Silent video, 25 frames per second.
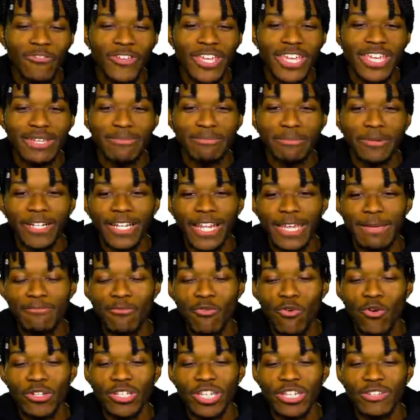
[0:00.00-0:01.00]
if he can play
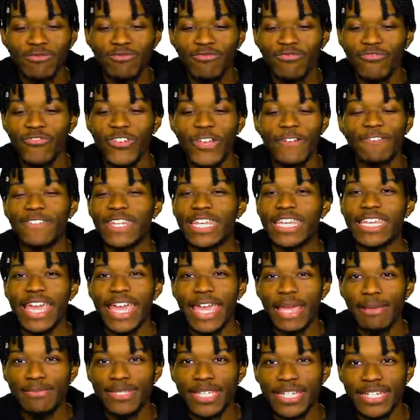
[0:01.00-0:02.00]
more than 50
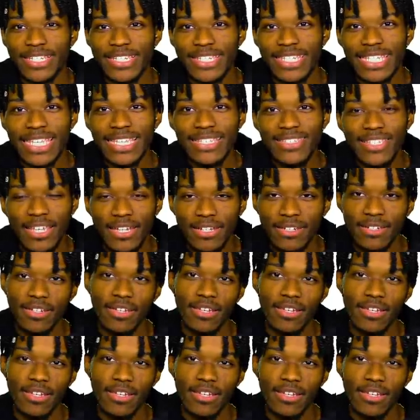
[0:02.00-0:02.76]
games in a season.